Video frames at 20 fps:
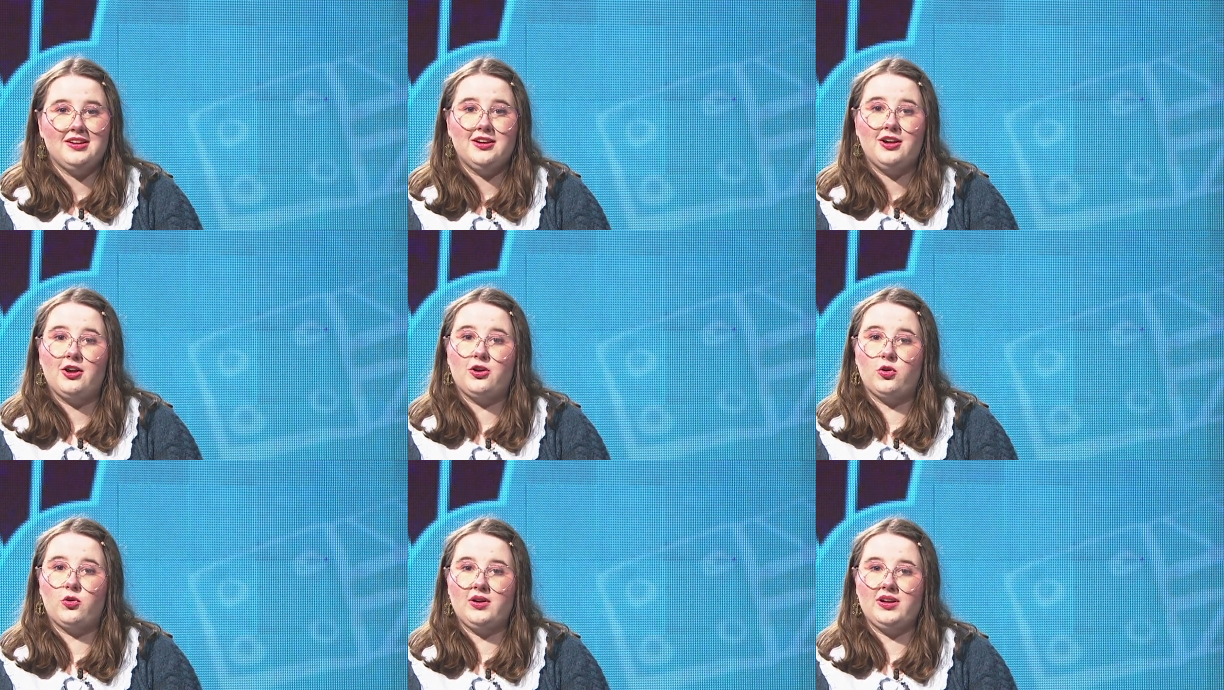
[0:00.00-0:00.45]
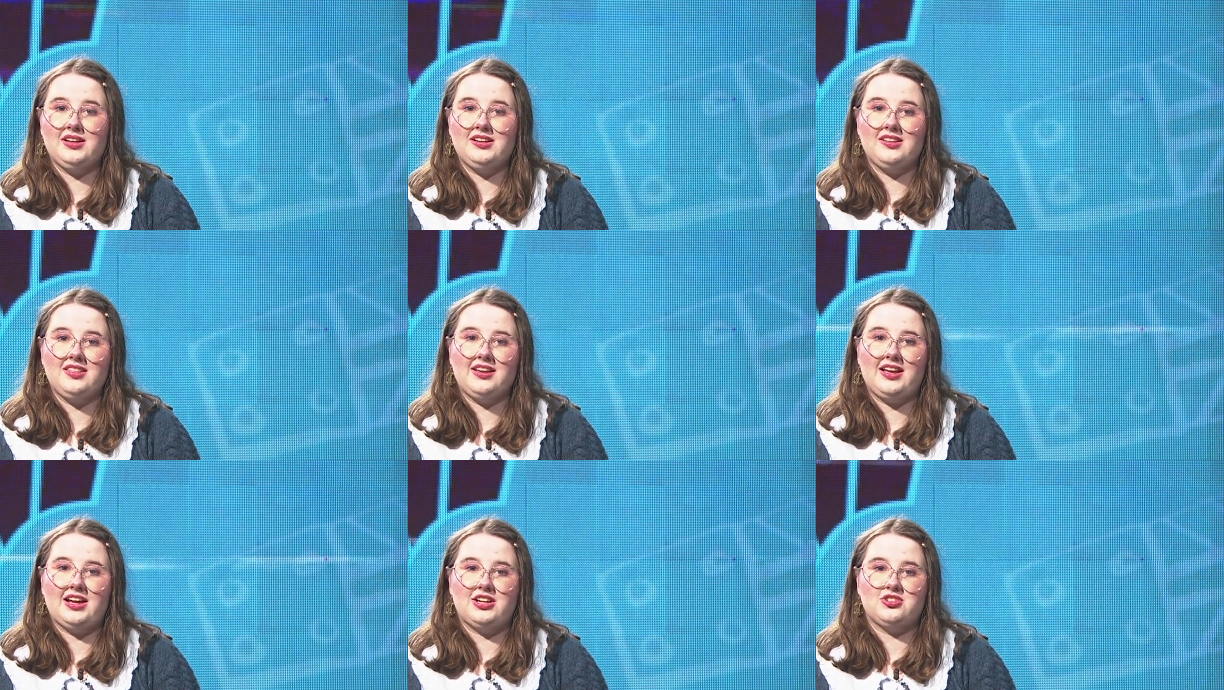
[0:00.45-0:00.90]
According to
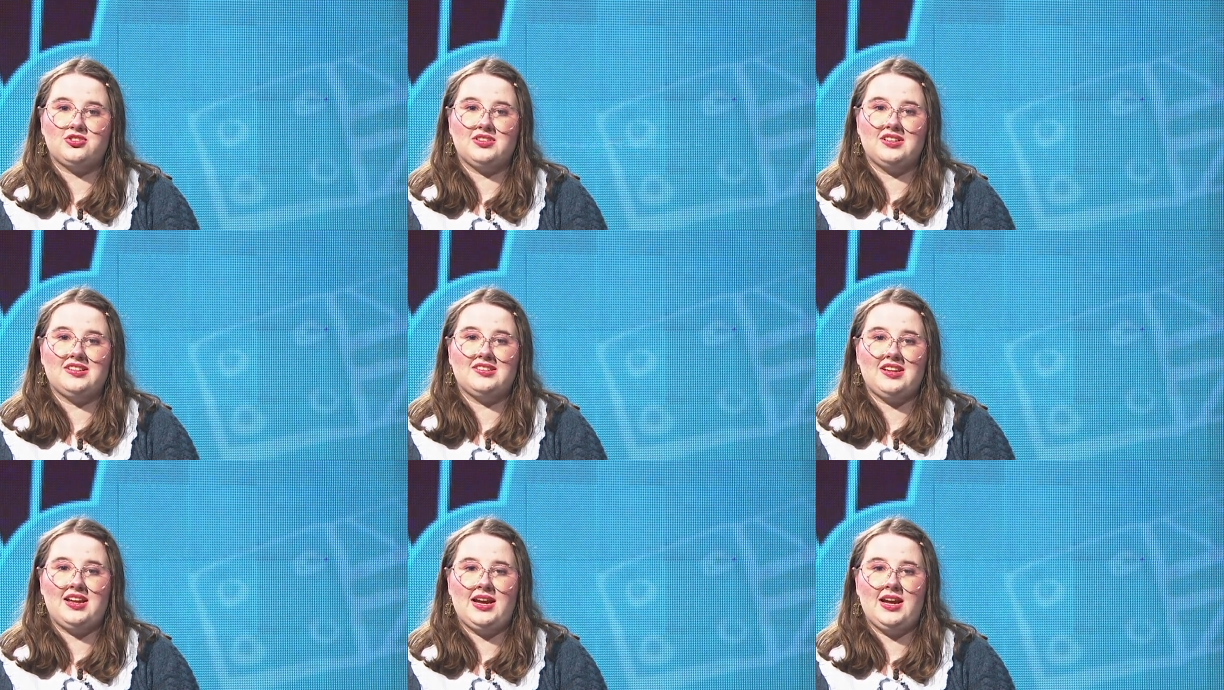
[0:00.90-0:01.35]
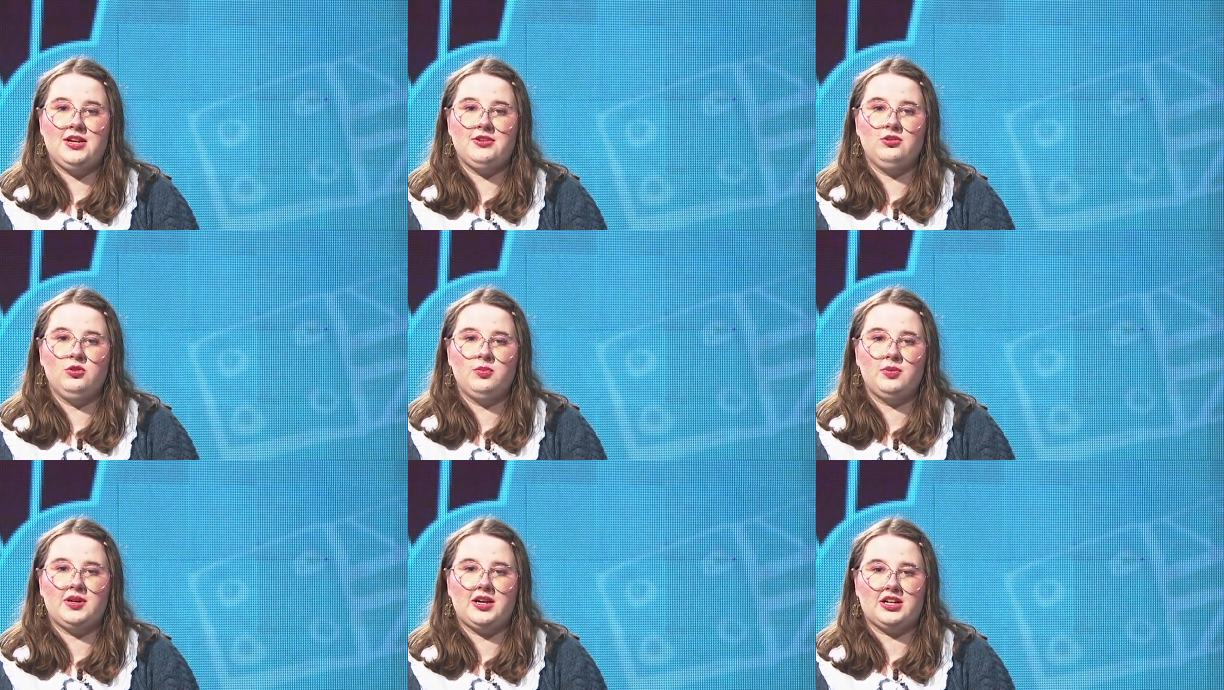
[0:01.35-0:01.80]
the country's
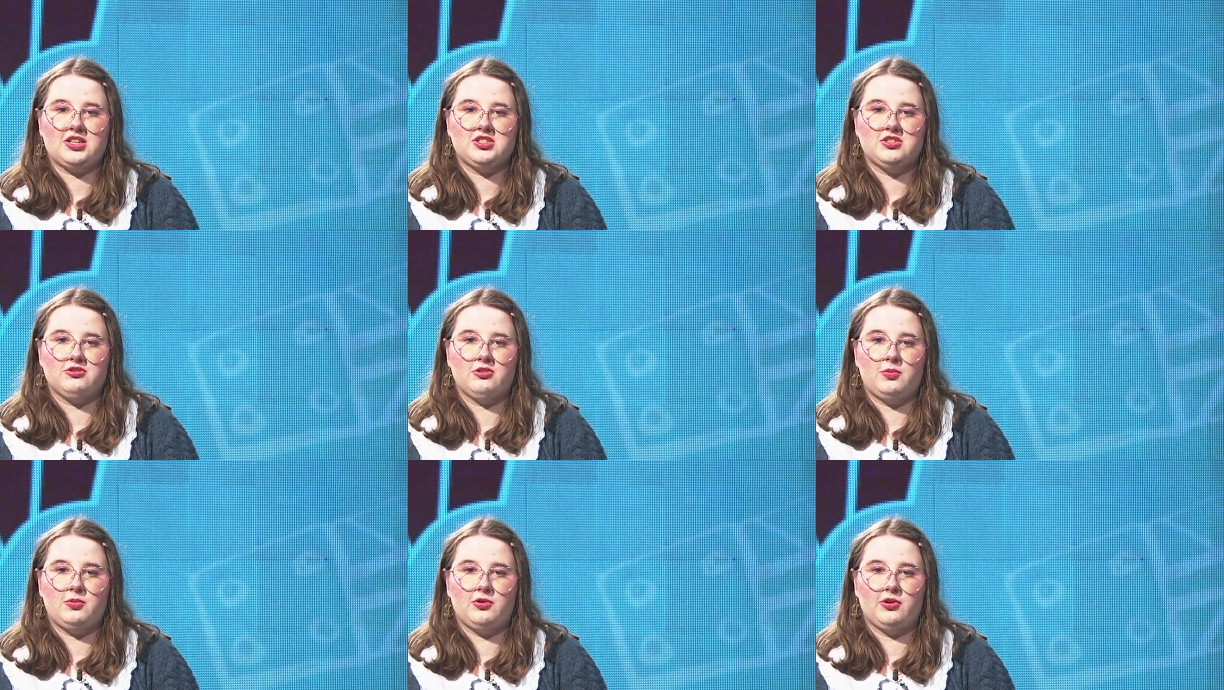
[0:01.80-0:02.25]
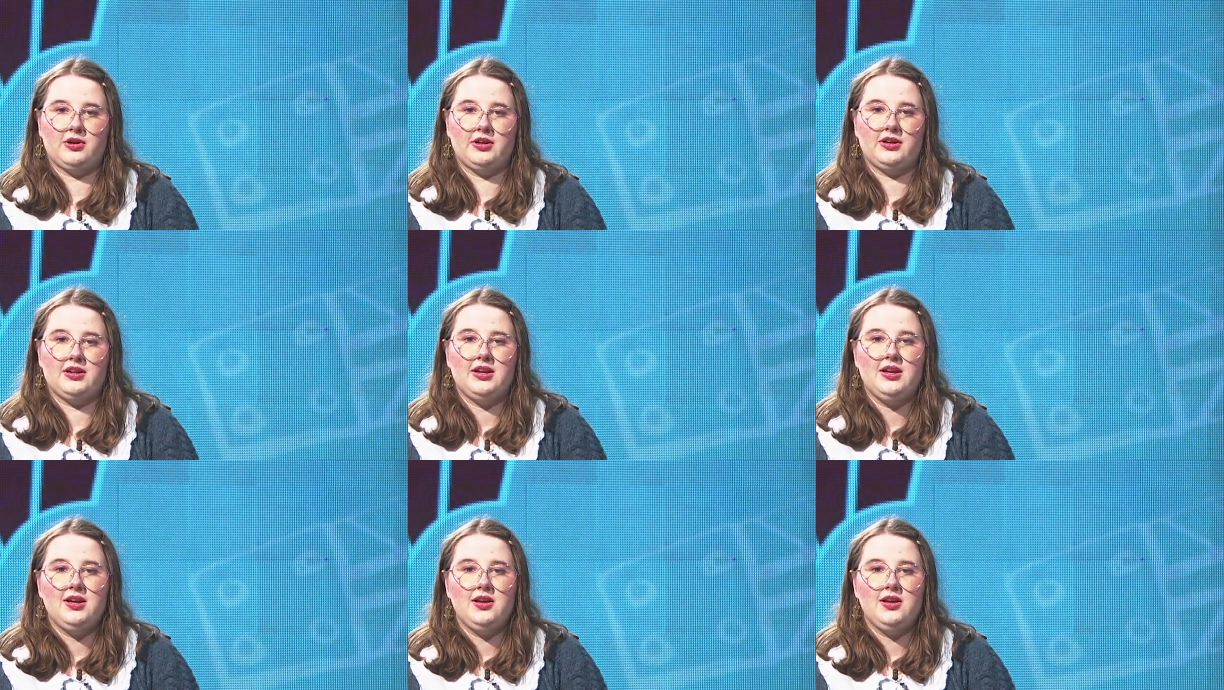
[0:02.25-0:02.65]
annual production report,